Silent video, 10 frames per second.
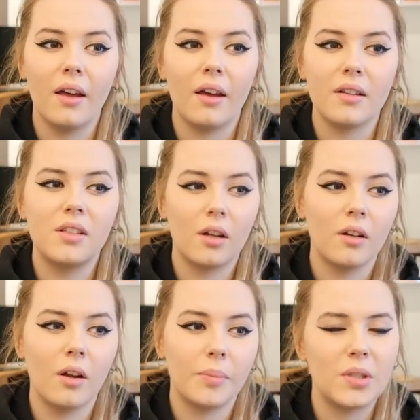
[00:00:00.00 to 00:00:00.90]
uh,
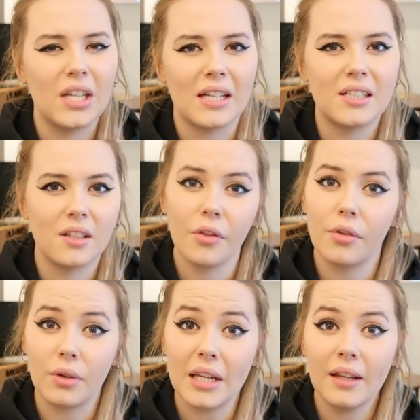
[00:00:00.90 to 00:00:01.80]
Dunlop Jazz
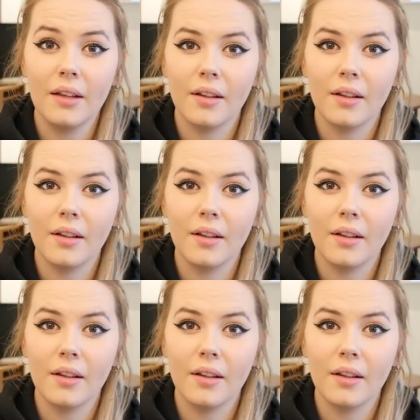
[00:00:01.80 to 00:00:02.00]
three